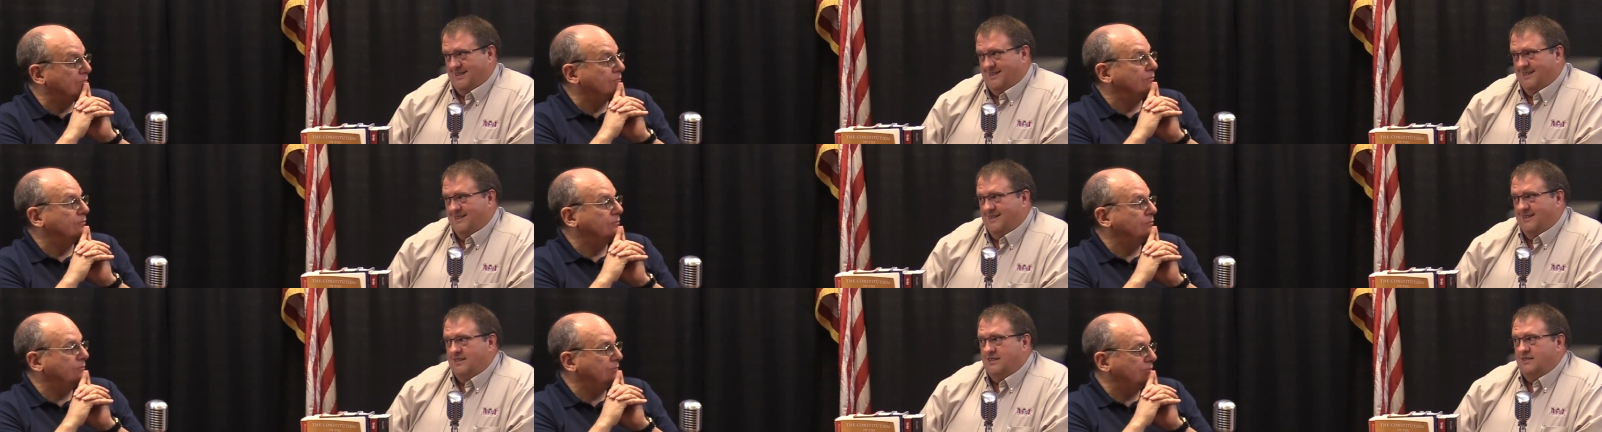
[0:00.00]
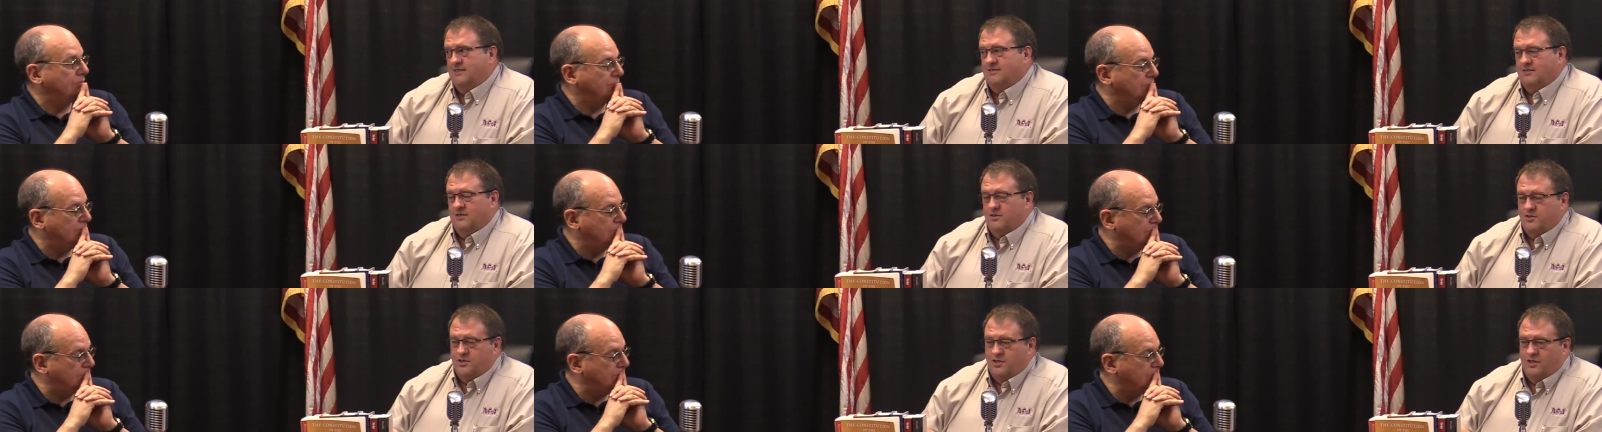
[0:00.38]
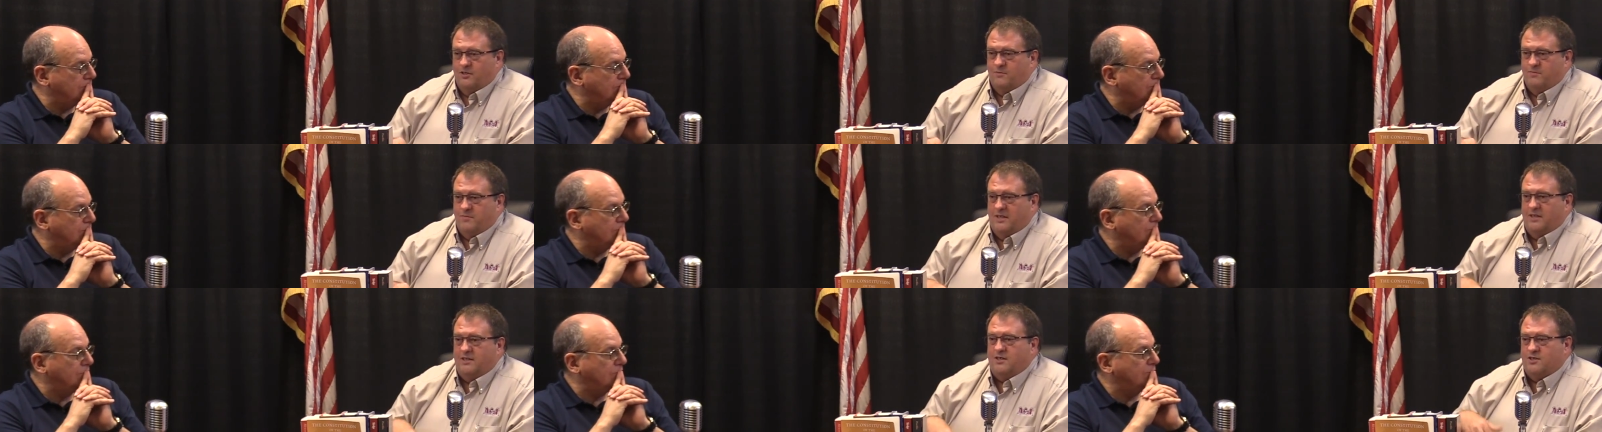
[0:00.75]
Speaker 1: Mm-hmm. So it should
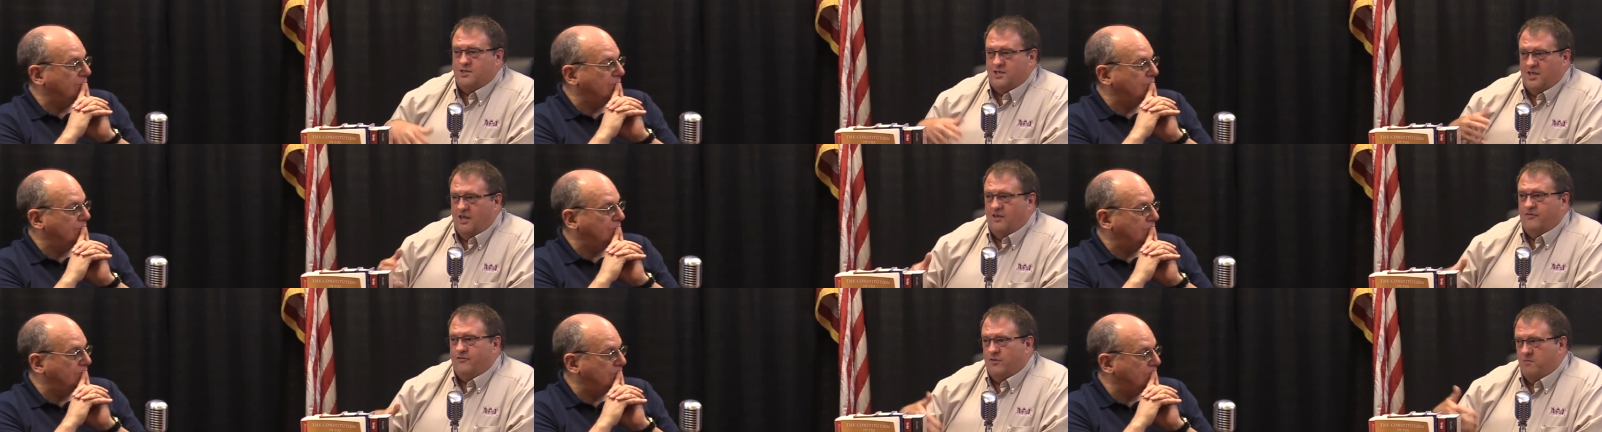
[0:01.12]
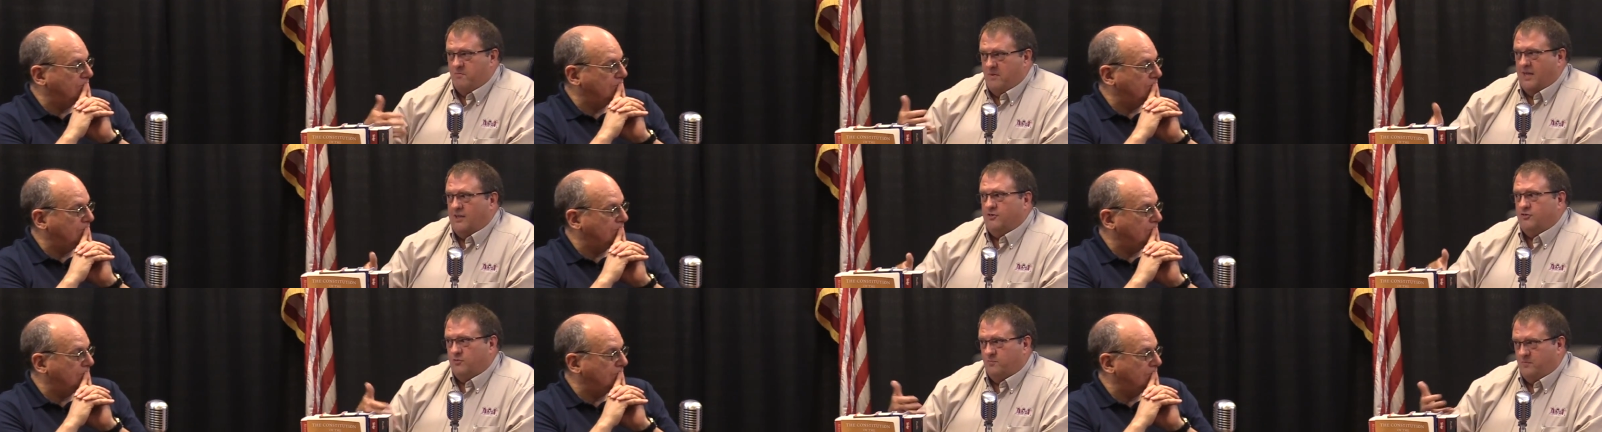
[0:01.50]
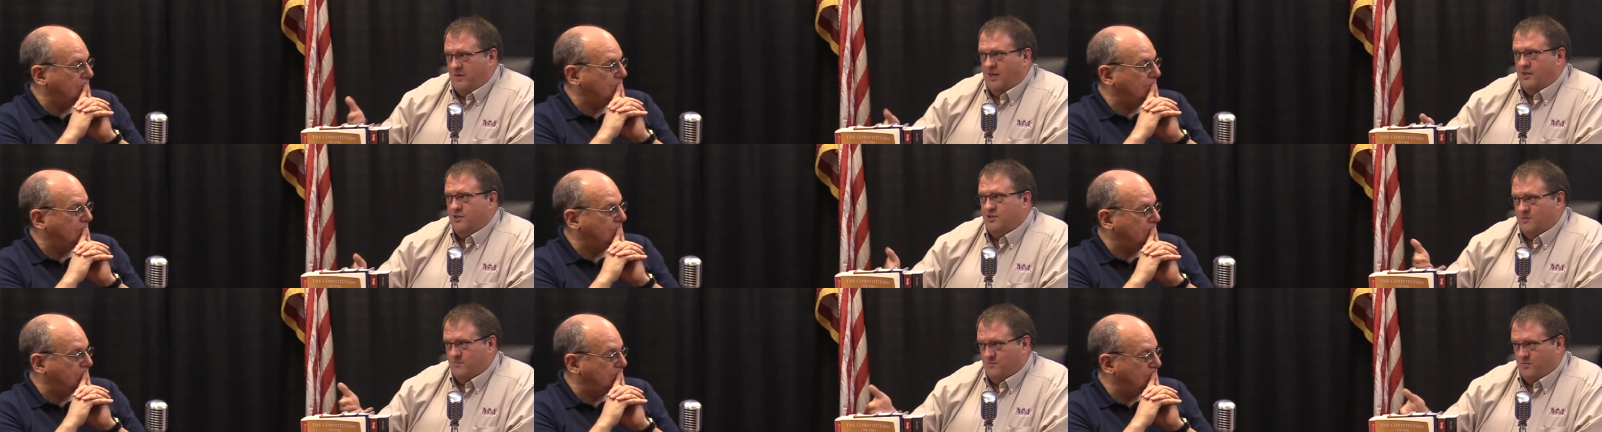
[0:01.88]
have been the self
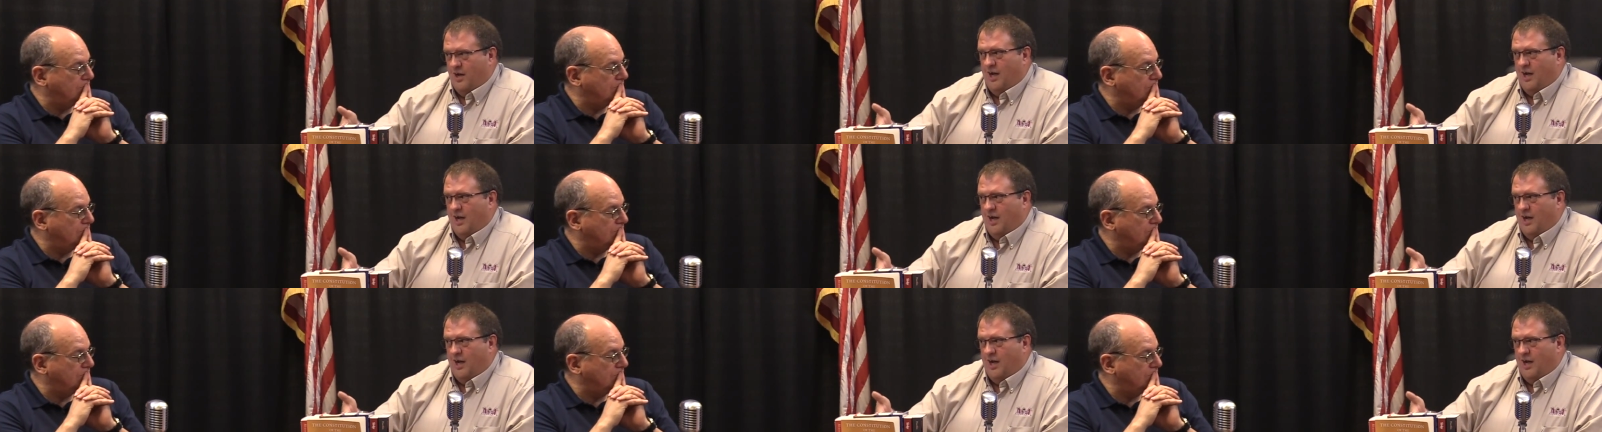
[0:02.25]
emancipation